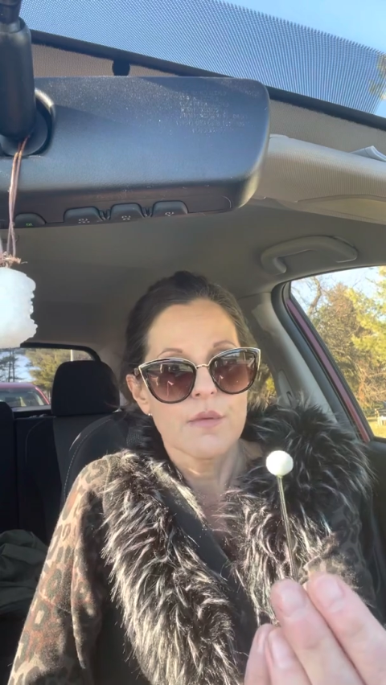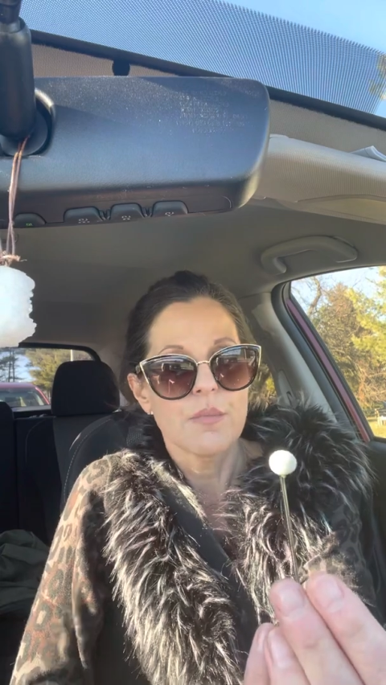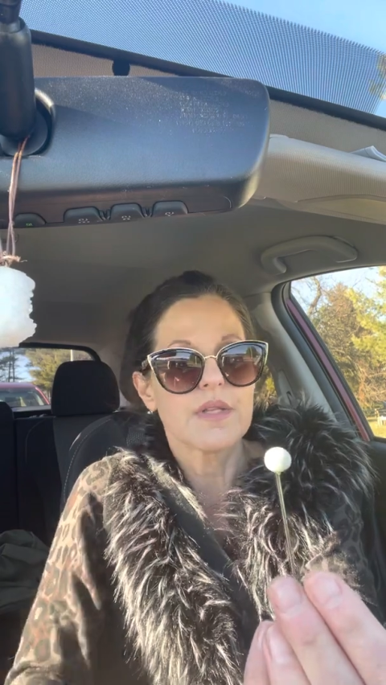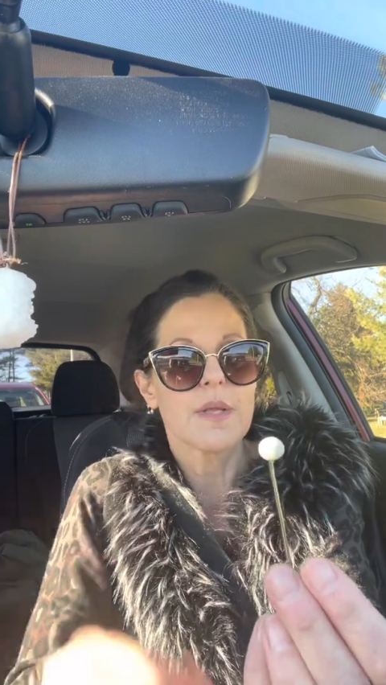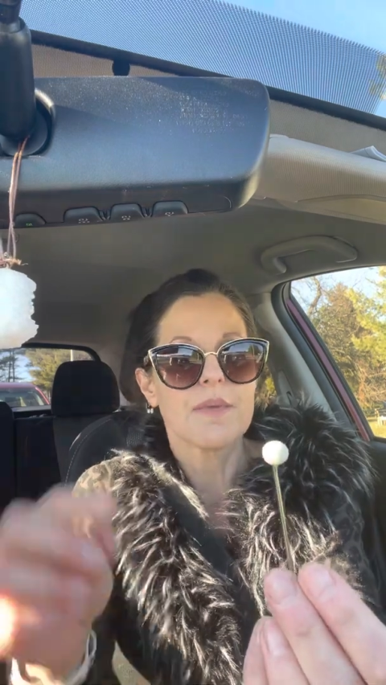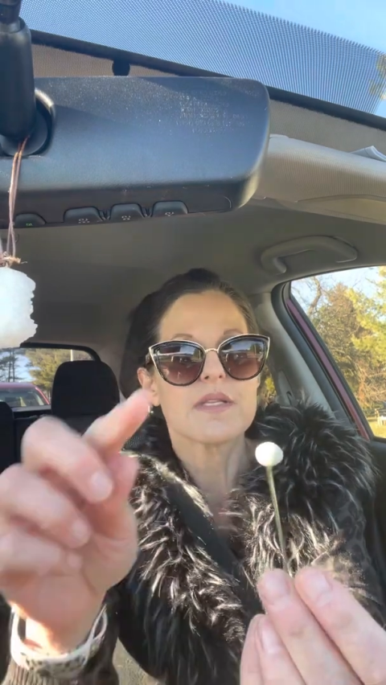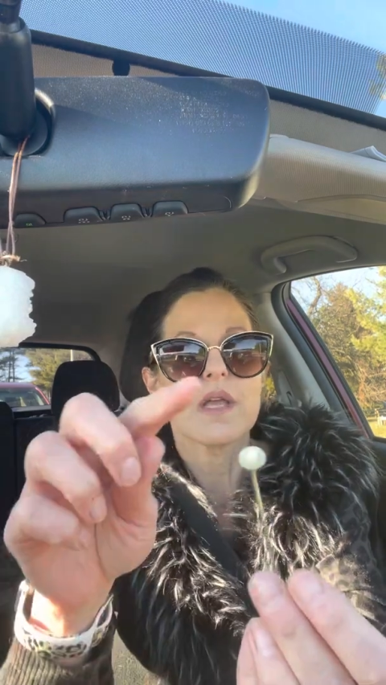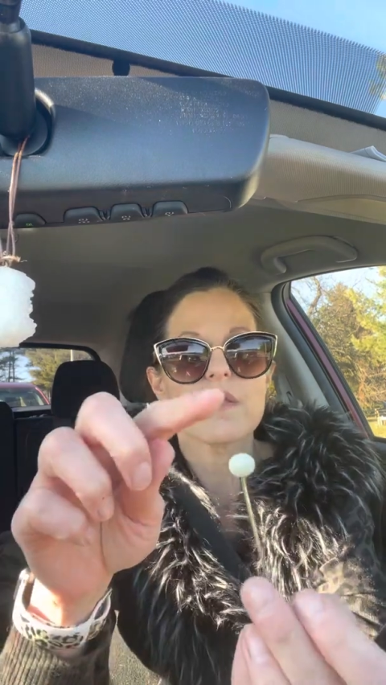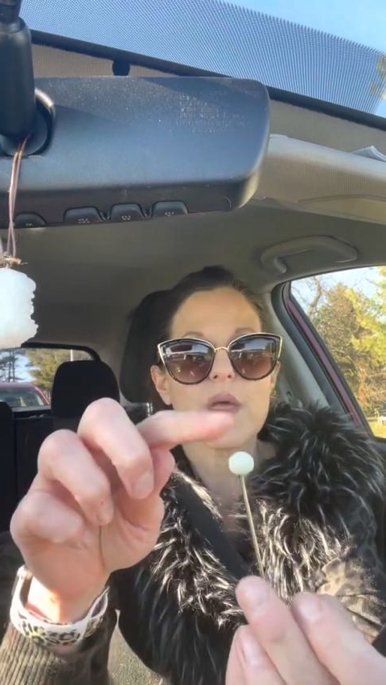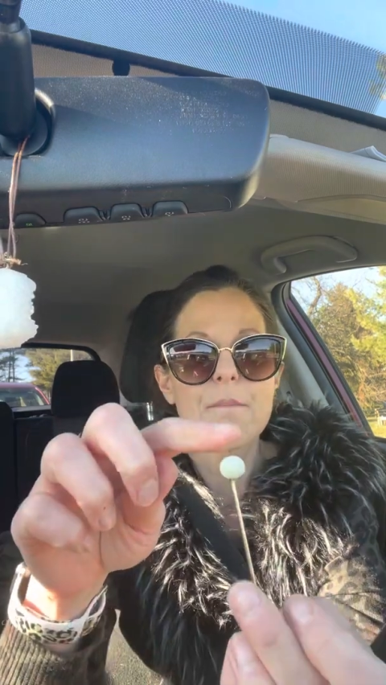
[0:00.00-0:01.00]
But let me
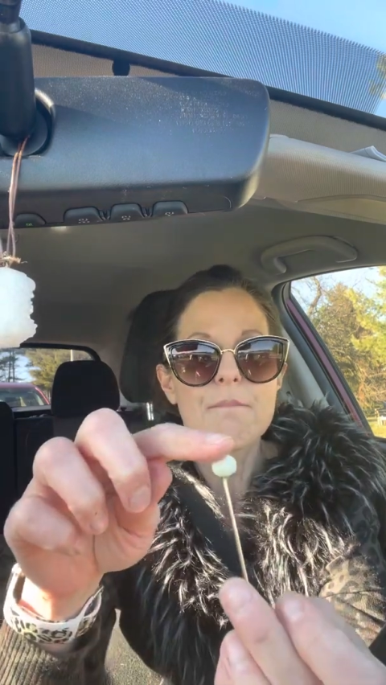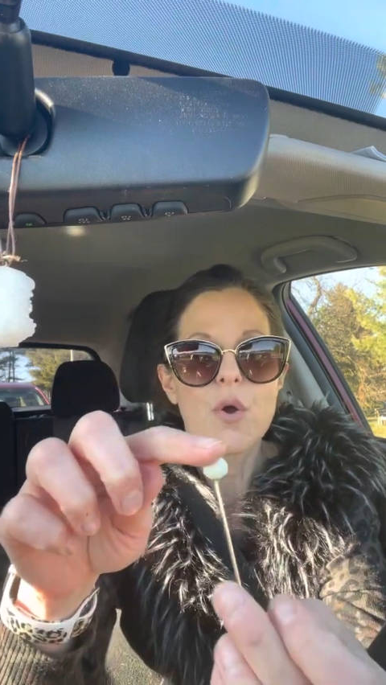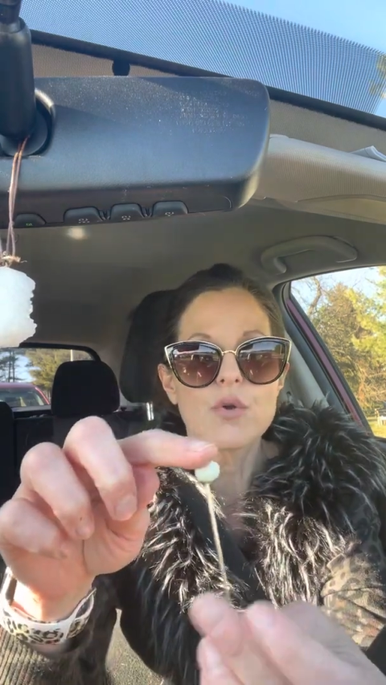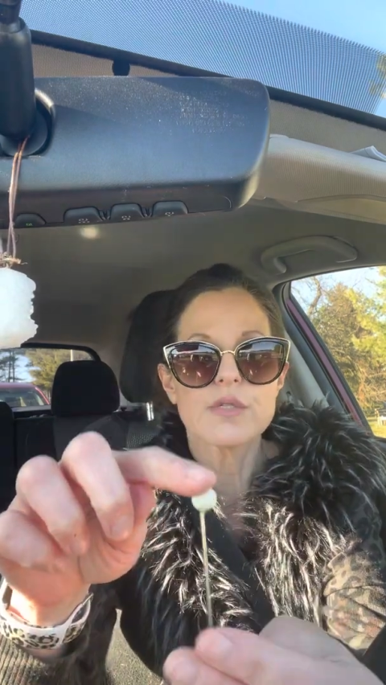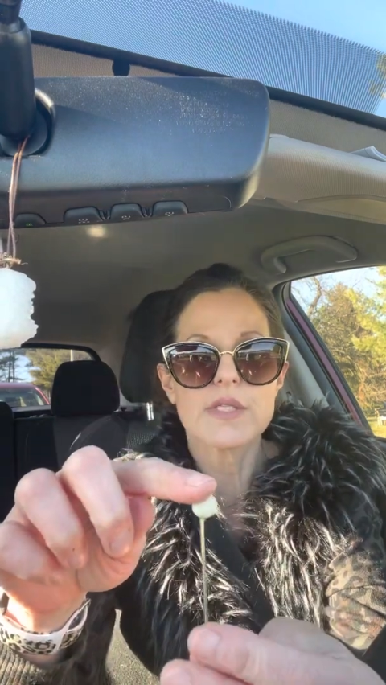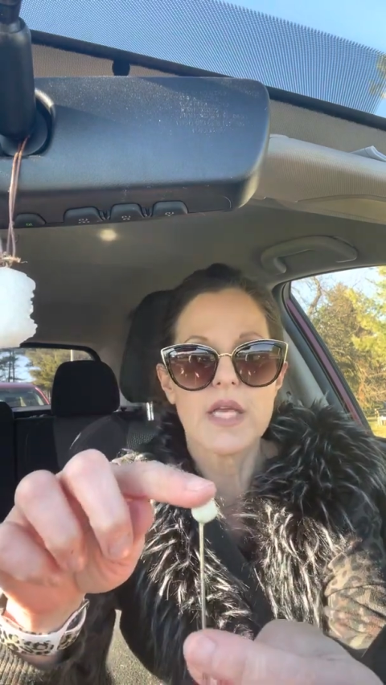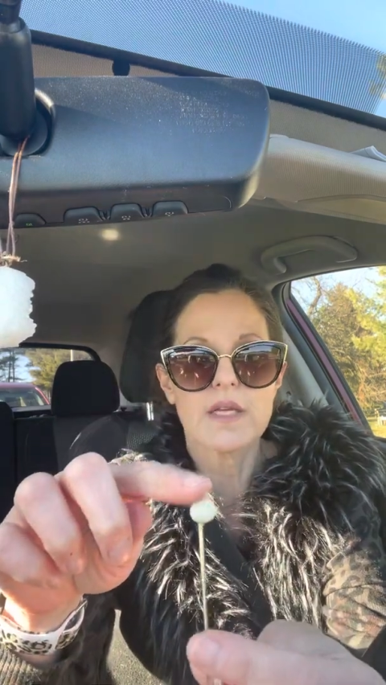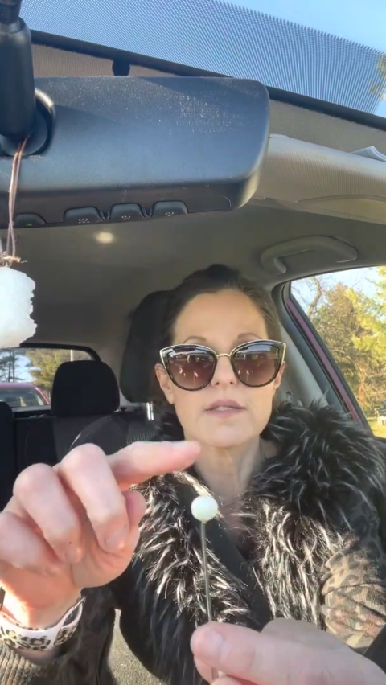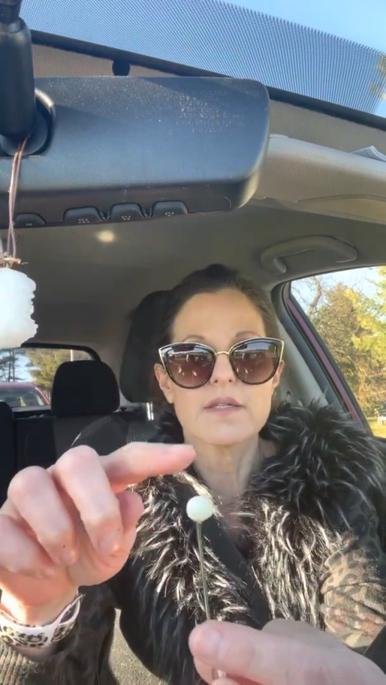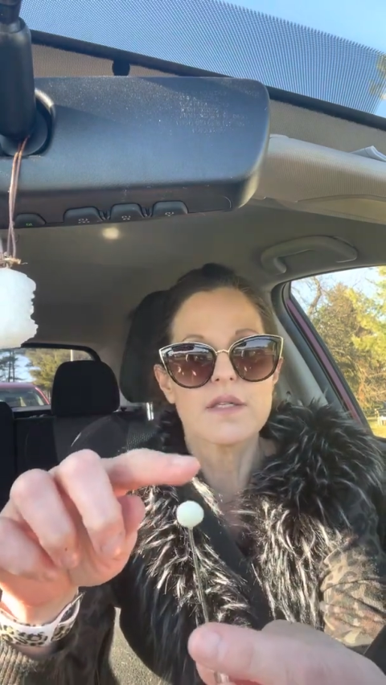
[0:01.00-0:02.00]
tell you that most
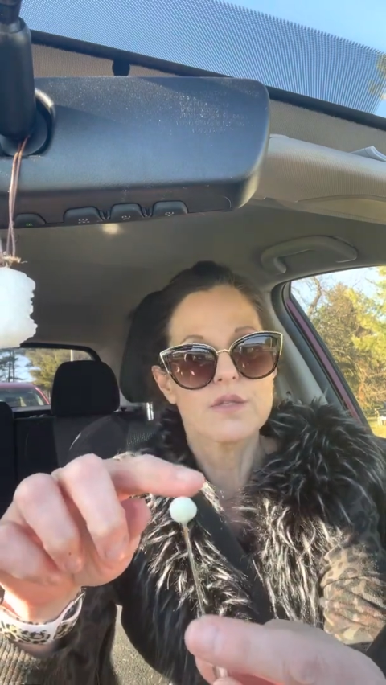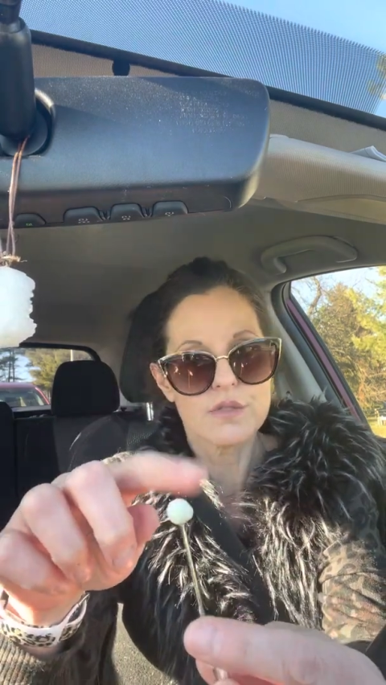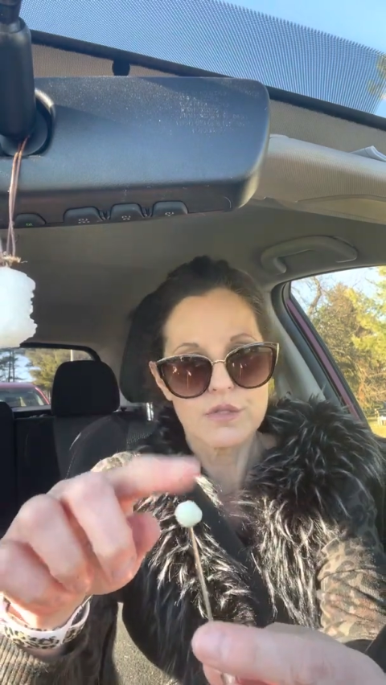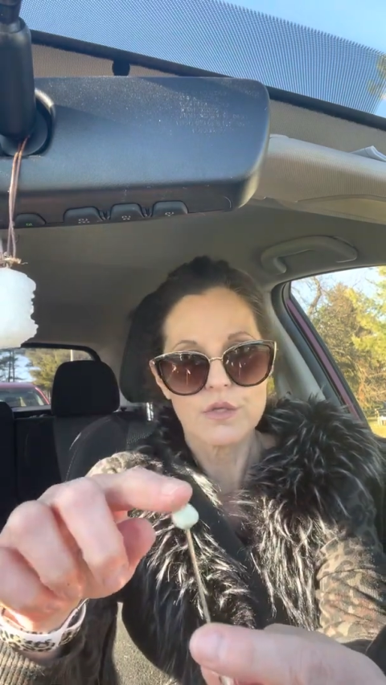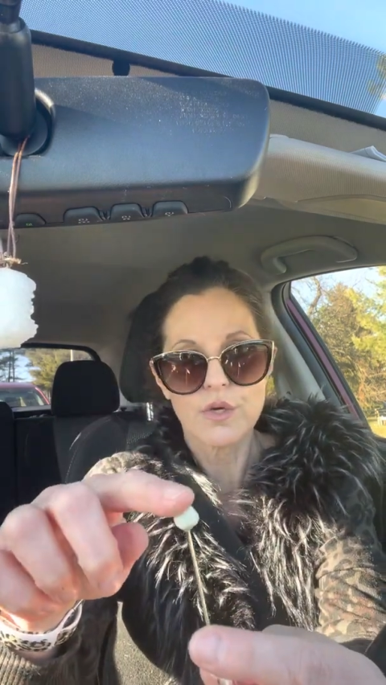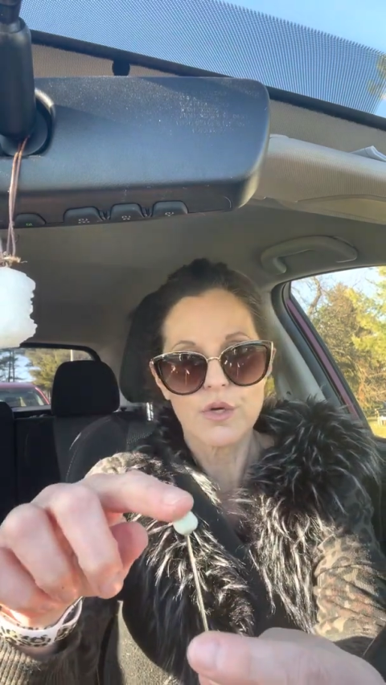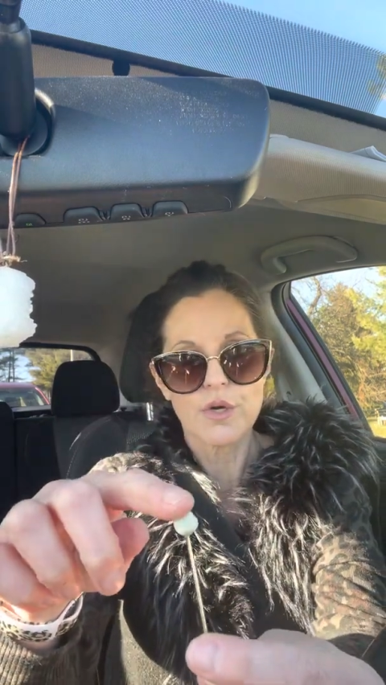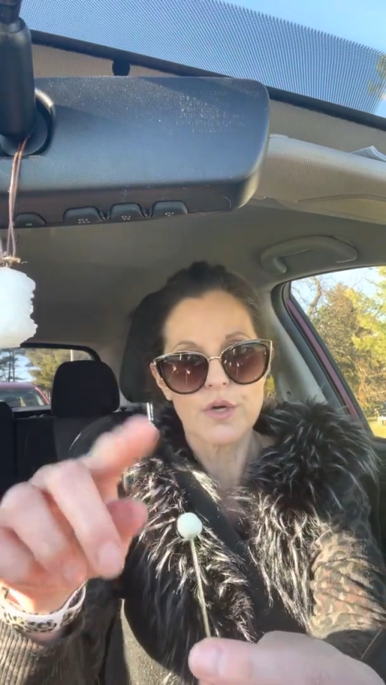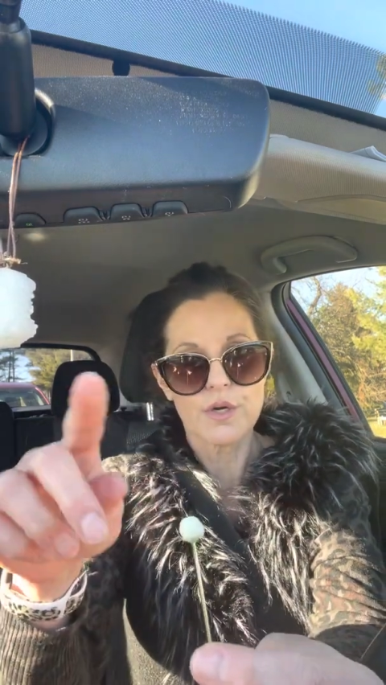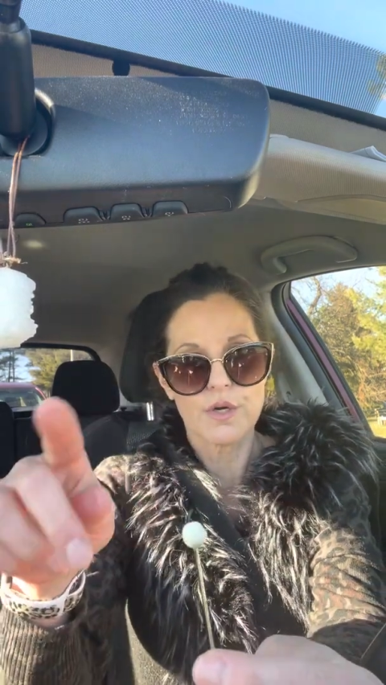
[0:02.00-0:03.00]
accidents
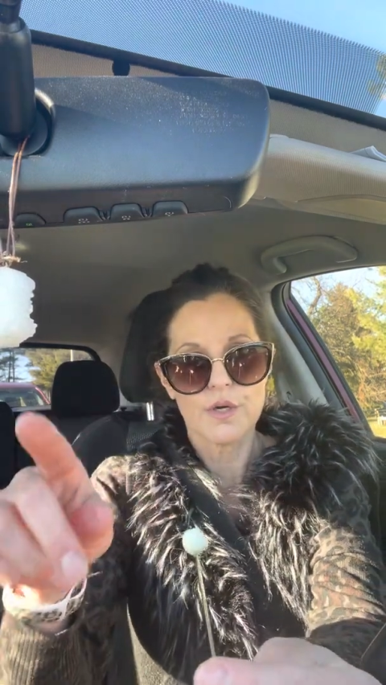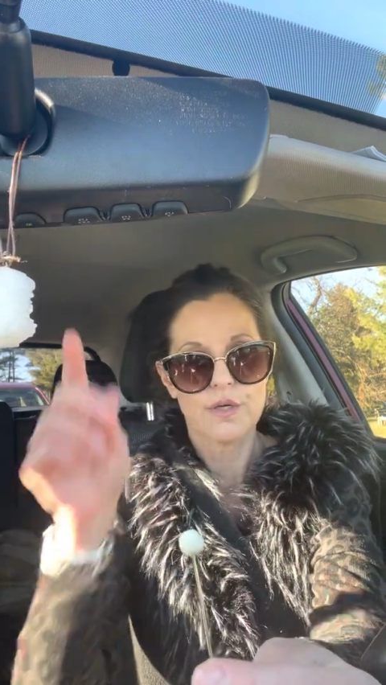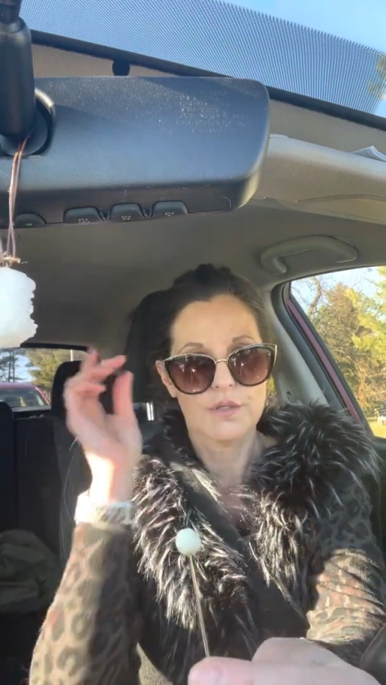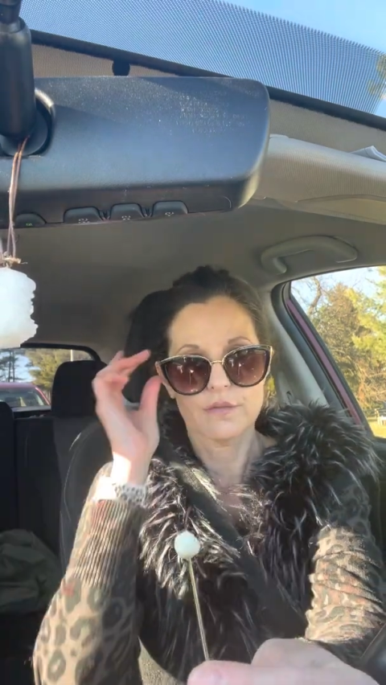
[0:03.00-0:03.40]
occur.